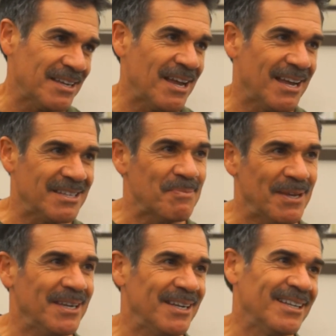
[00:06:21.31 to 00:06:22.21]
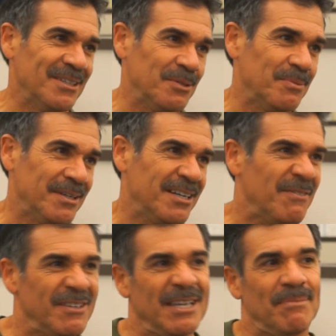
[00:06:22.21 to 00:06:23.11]
I, I, speak it a little bit,
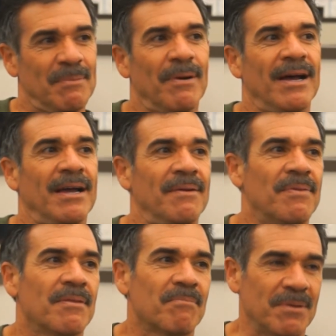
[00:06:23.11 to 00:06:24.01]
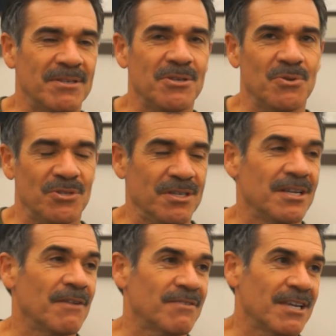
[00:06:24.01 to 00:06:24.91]
enough to get me by, but usually
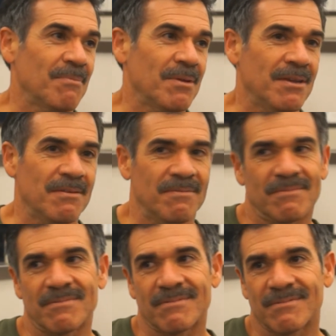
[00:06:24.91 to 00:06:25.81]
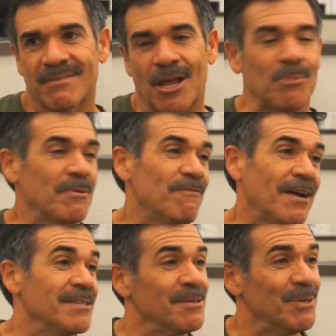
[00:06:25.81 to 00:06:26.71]
enough to get me help me
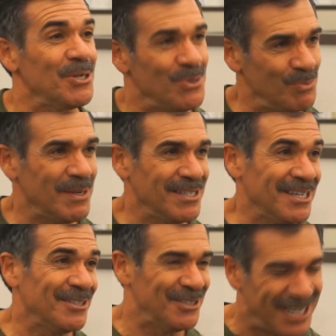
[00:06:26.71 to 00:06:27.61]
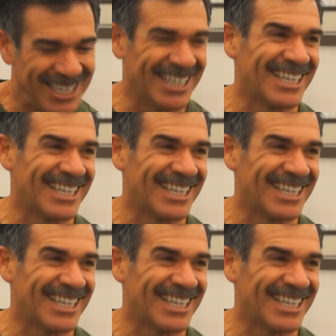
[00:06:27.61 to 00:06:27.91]
find somebody who speaks English.